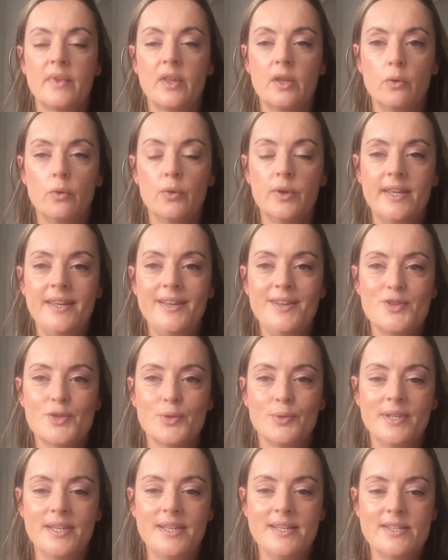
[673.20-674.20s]
Okay, so
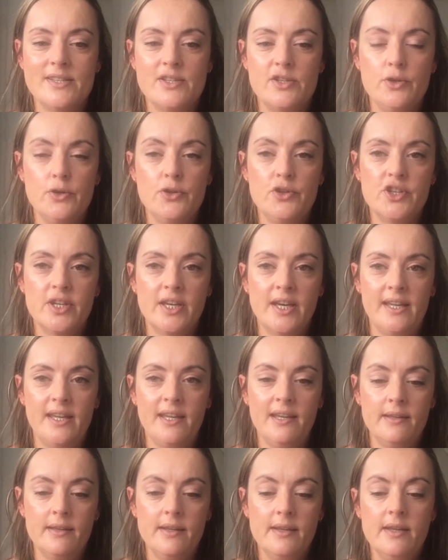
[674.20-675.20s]
let's you try
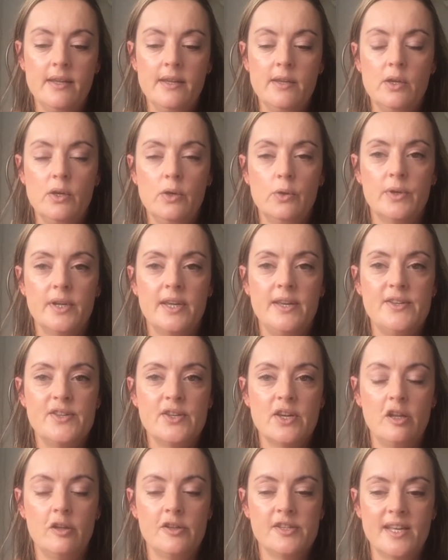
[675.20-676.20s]
it. Okay,
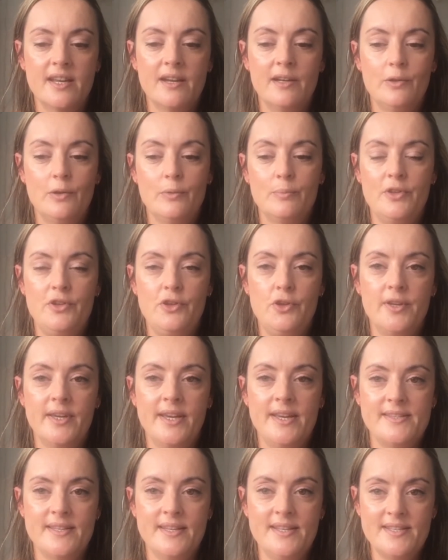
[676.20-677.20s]
so I'll sing along with you
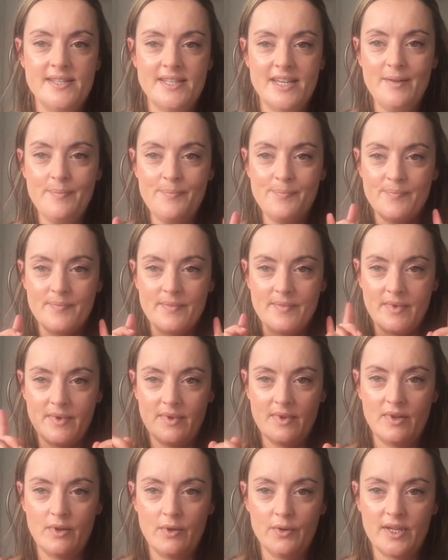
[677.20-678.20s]
guys this time.
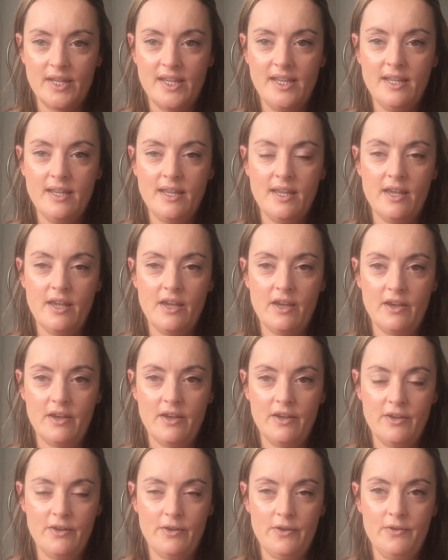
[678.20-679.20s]
Okay, a
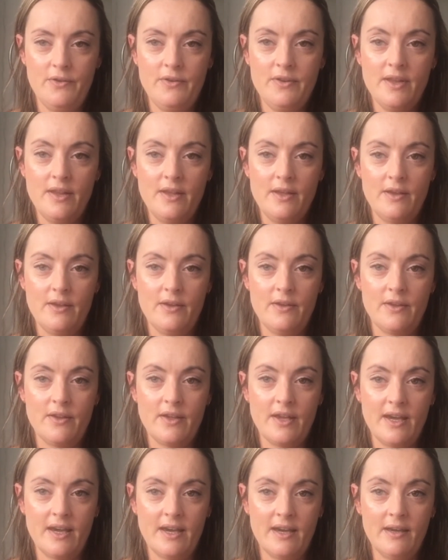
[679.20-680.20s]
hoon, a
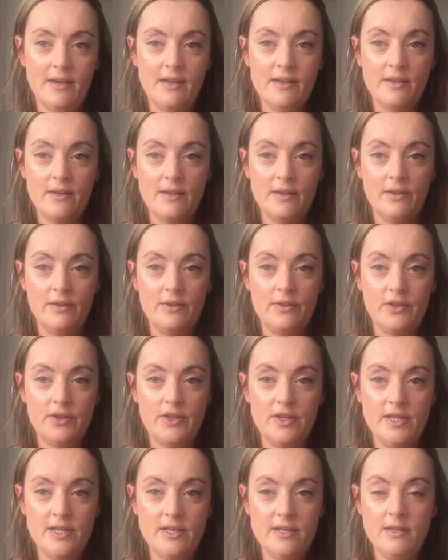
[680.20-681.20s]
ga, a
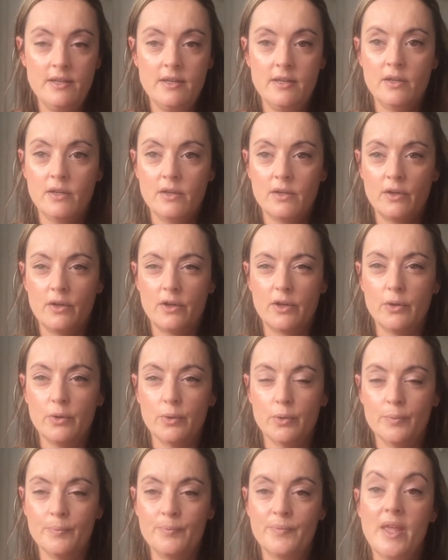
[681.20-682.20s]
tree,
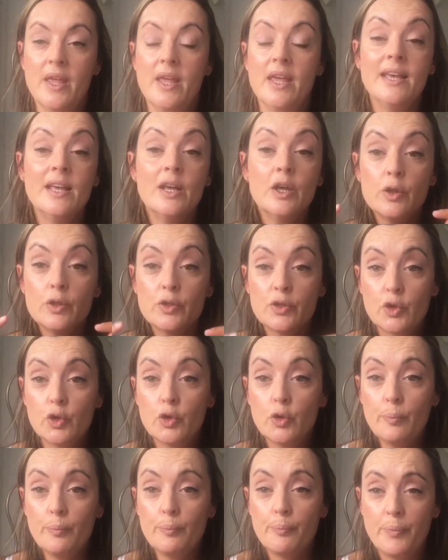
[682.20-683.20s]
go.
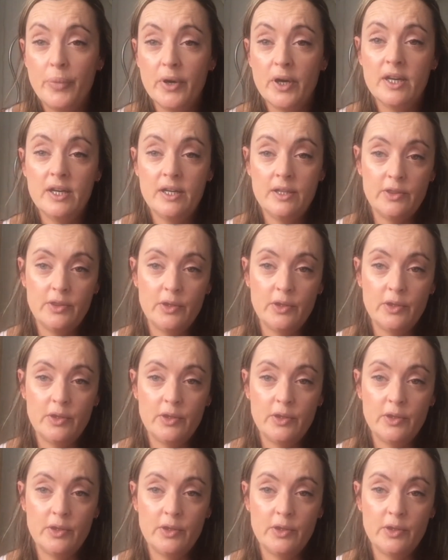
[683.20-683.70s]
Dopar